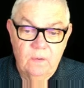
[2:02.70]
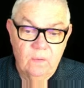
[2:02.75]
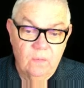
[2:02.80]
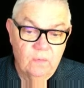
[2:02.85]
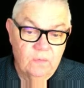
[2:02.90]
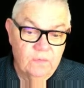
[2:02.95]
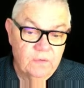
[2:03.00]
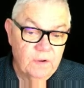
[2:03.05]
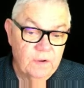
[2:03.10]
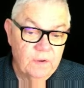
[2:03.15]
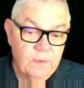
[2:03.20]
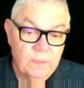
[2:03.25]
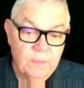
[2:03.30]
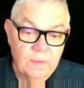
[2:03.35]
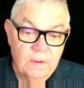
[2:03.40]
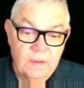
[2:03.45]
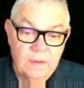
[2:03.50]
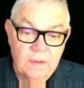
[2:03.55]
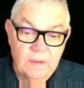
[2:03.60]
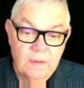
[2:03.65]
also
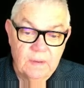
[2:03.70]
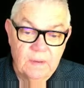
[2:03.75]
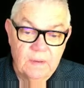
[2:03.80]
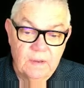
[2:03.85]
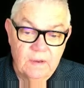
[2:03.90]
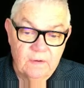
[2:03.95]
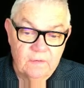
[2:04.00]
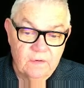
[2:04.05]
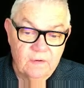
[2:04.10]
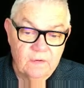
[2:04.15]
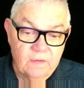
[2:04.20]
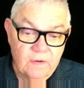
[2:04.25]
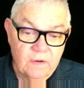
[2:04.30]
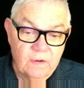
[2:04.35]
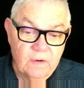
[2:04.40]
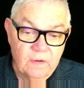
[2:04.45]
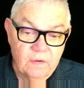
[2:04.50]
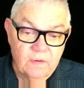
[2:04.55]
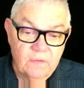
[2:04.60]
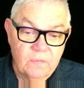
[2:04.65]

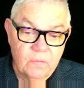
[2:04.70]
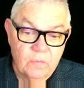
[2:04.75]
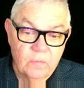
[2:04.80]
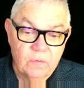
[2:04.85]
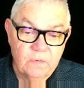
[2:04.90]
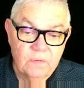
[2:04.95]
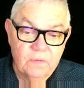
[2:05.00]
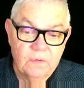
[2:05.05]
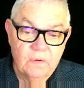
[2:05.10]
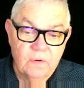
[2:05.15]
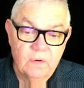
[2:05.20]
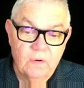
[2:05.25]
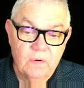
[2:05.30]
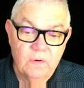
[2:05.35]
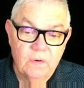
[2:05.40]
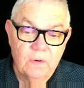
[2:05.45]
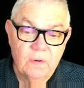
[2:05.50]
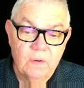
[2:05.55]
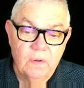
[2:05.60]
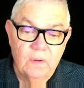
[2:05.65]
SSL is forced on